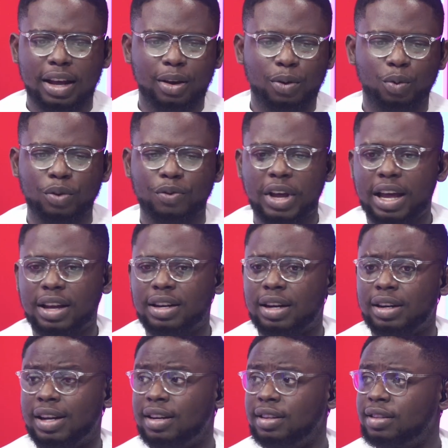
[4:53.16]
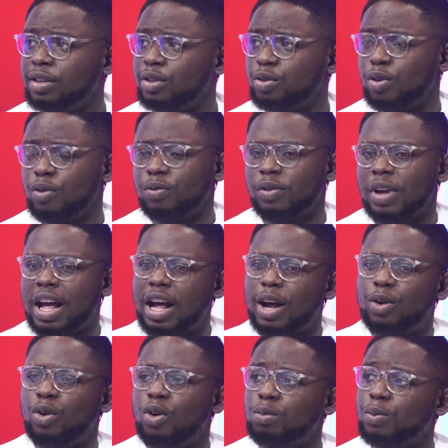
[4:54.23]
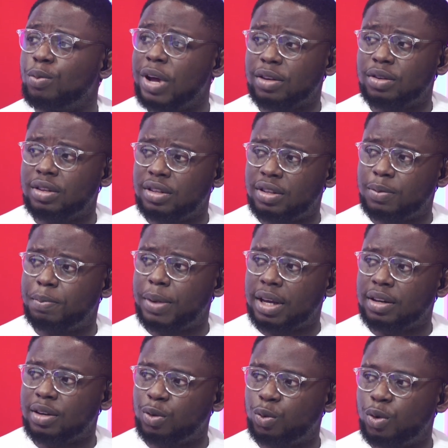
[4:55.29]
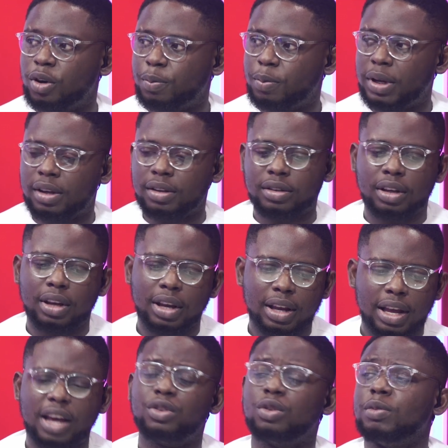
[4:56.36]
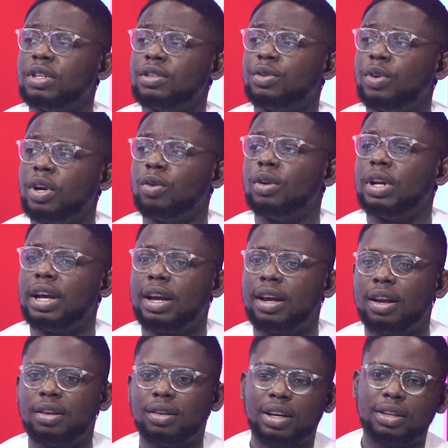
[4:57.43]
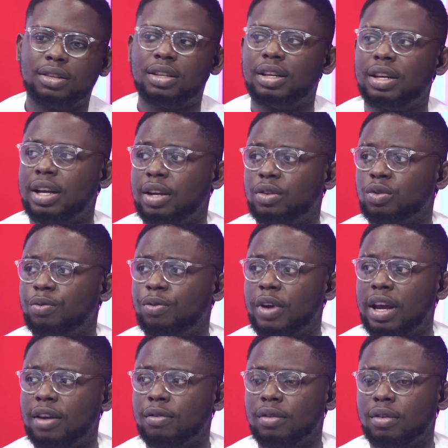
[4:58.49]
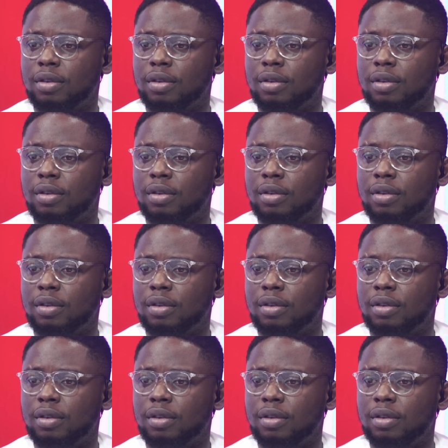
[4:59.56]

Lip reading: We've had analysis of how long people actually spend in the workplace. Assuming it's a regular, let's say 9 to 5.